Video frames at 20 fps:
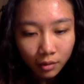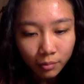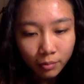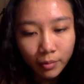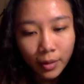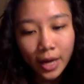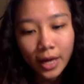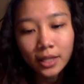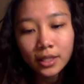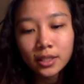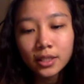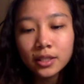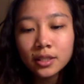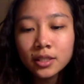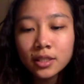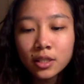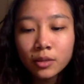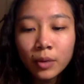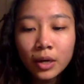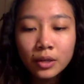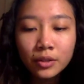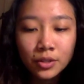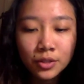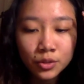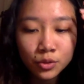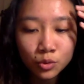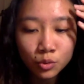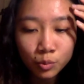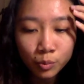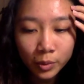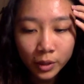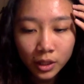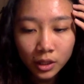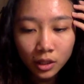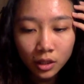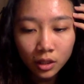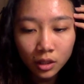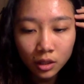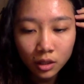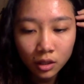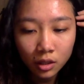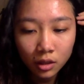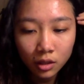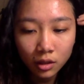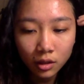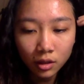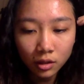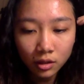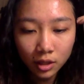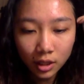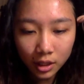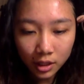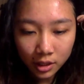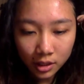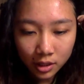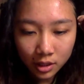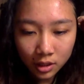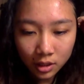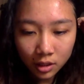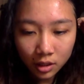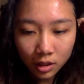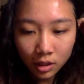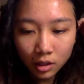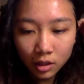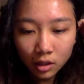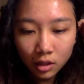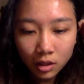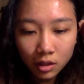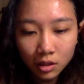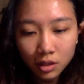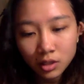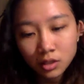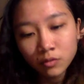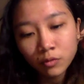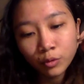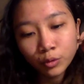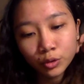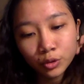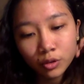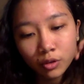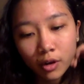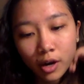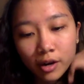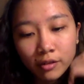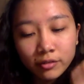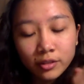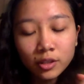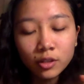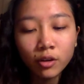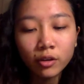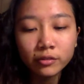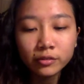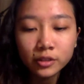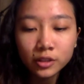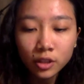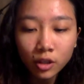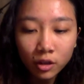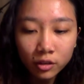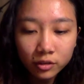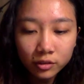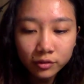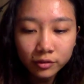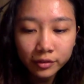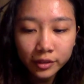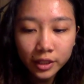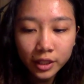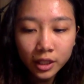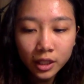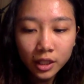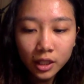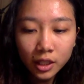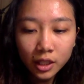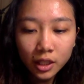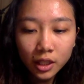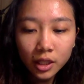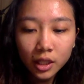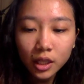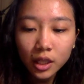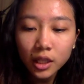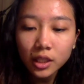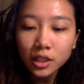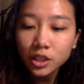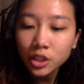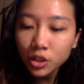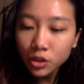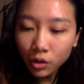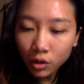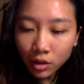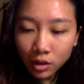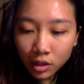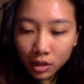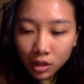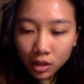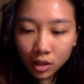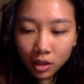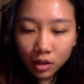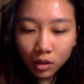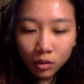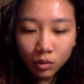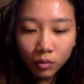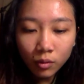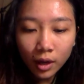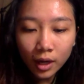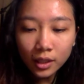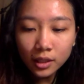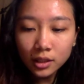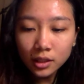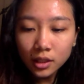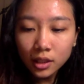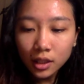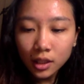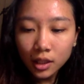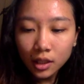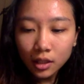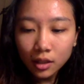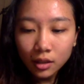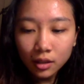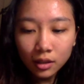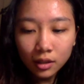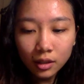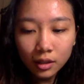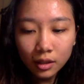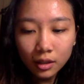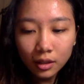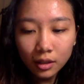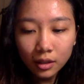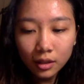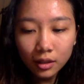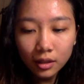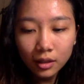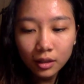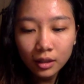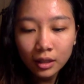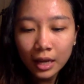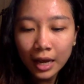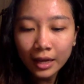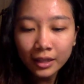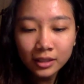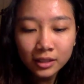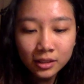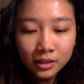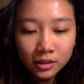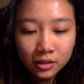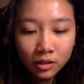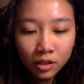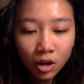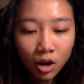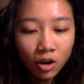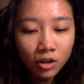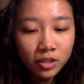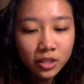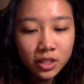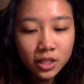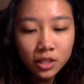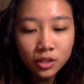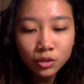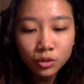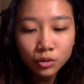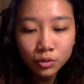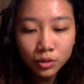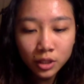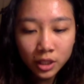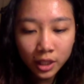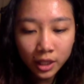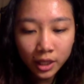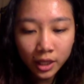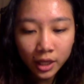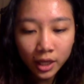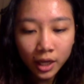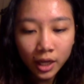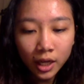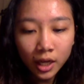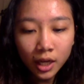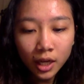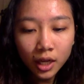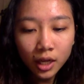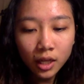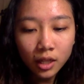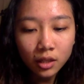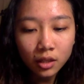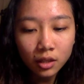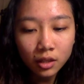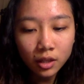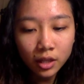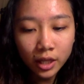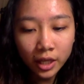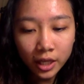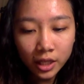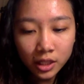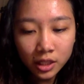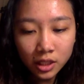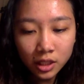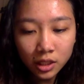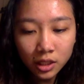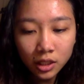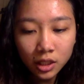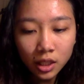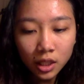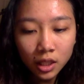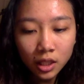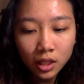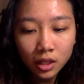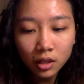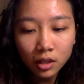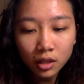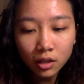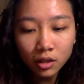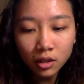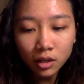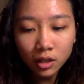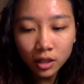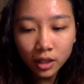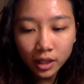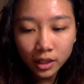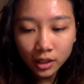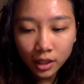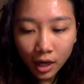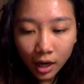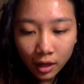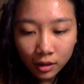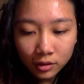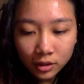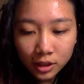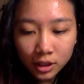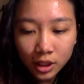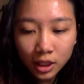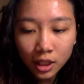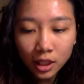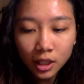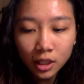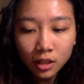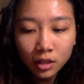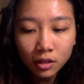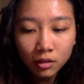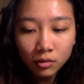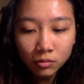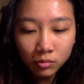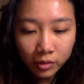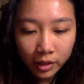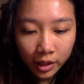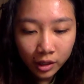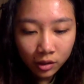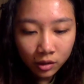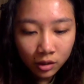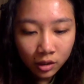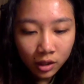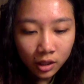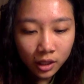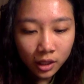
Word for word: mad and somehow stupid, the this, this photograph and not photography. In short, what Lacan calls the touche, the occasion, the encounter, the real,